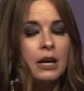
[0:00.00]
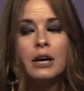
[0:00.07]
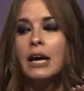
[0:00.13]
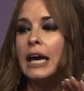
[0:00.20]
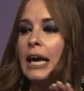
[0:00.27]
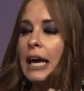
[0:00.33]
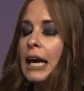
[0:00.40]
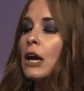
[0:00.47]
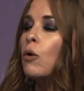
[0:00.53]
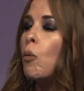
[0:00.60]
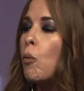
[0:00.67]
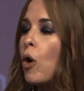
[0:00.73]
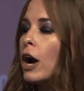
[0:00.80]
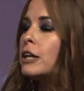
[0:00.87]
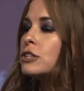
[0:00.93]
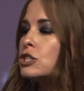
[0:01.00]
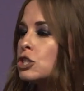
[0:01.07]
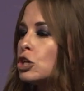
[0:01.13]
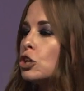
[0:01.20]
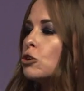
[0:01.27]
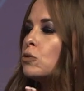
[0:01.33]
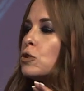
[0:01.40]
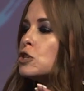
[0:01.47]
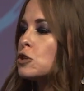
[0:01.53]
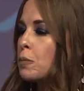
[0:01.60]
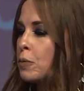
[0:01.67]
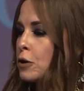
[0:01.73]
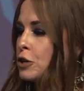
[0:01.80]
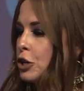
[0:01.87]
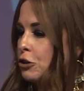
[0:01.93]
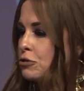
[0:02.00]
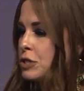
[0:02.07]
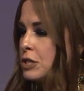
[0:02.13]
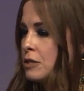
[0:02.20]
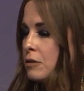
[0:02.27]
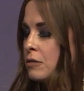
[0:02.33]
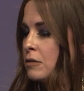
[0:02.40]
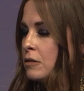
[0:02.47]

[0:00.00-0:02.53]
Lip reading: He wants you to produce.